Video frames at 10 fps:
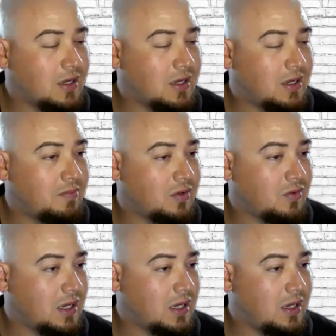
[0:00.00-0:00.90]

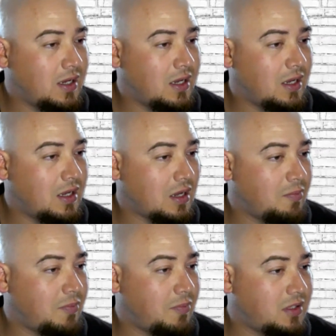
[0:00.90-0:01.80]
Okay, and I
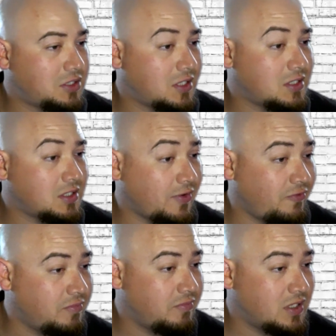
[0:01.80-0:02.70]
apologize if
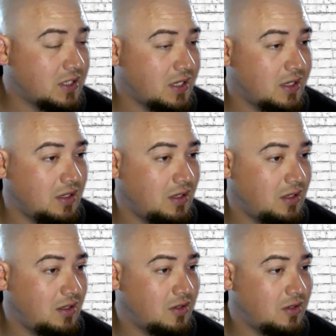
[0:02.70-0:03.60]
I've missed
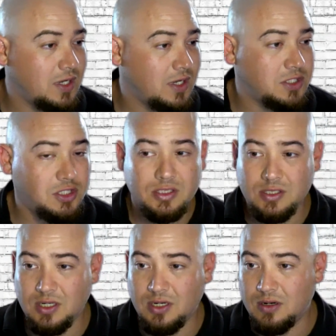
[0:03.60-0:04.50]
any
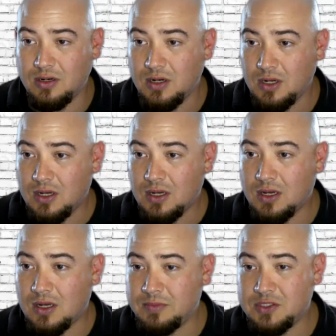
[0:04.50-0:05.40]
questions here.
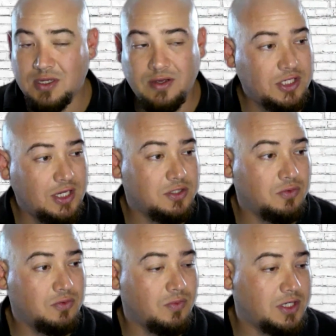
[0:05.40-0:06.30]
You still have a chance
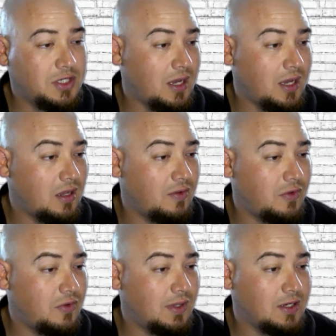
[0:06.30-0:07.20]
to raise your hand if
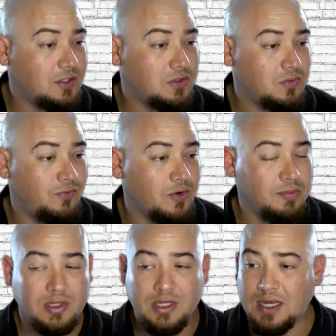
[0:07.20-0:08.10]
you'd like to
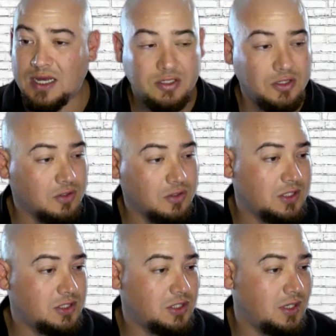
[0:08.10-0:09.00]
verbally ask your
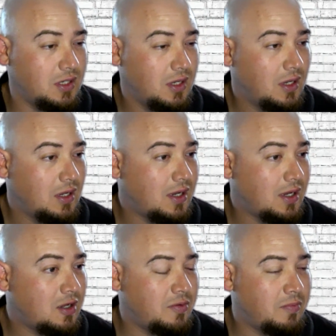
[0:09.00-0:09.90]
question.
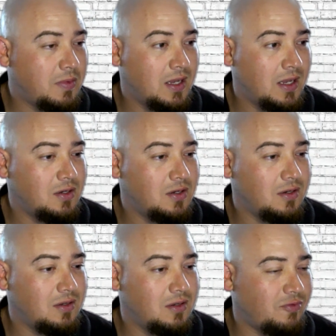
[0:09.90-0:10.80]
But man,
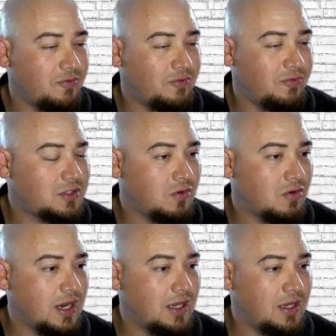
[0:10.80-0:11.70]
y'all have been so
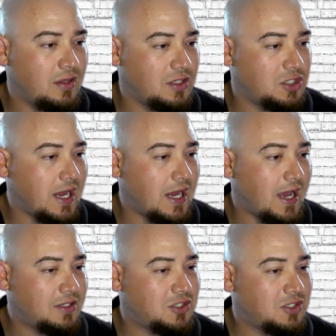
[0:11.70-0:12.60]
great in the
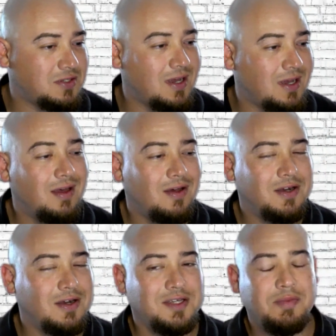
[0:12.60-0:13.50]
chat. It's just
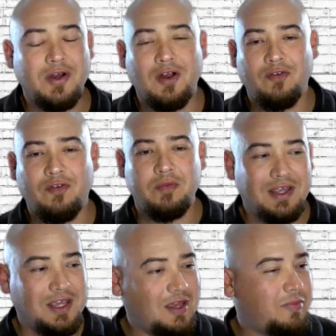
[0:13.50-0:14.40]
honestly been hard for me to
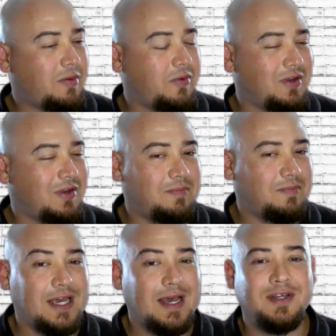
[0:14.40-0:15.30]
keep up and
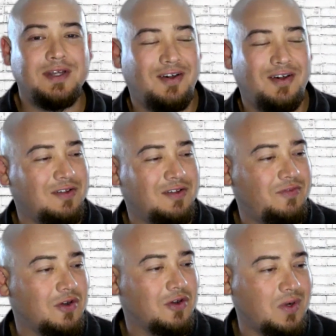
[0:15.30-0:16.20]
keep tabs on all of
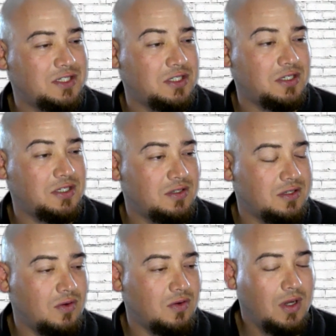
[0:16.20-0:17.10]
your questions.
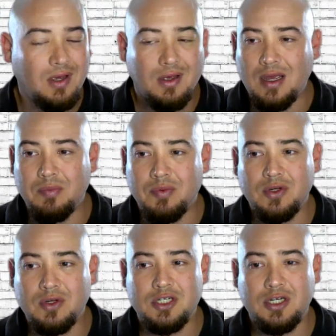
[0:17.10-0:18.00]
So I
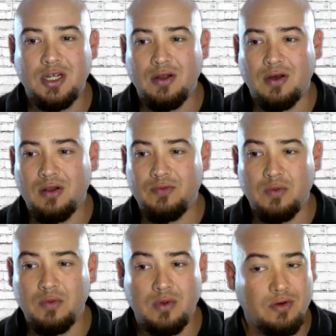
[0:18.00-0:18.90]
appreciate all of
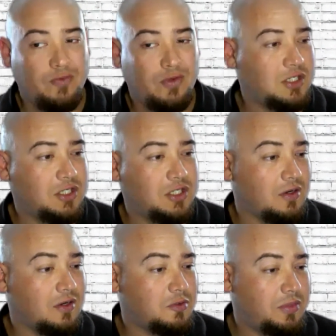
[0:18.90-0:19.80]
you wonderful
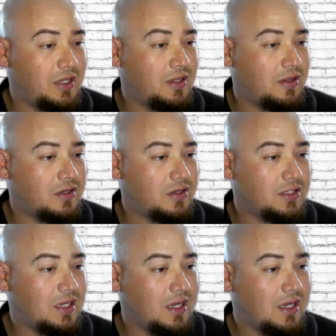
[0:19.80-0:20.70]
educators being in there
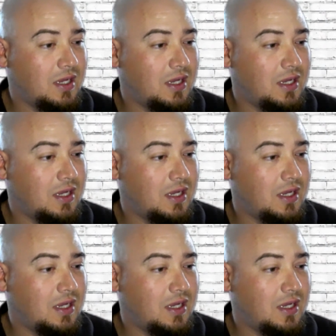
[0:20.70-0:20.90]
today.